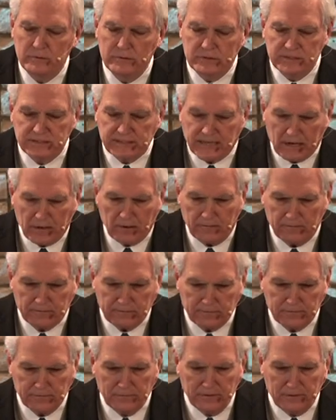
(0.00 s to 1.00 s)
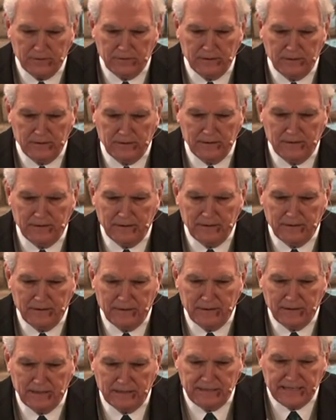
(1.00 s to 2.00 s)
self.
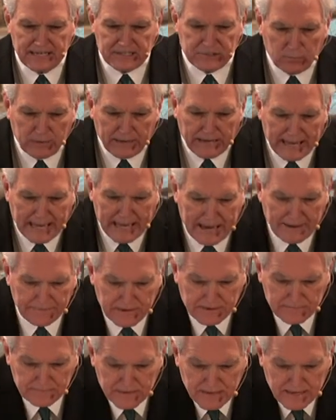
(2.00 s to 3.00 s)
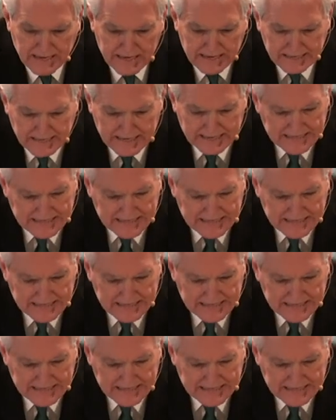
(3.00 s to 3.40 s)
Unless we have an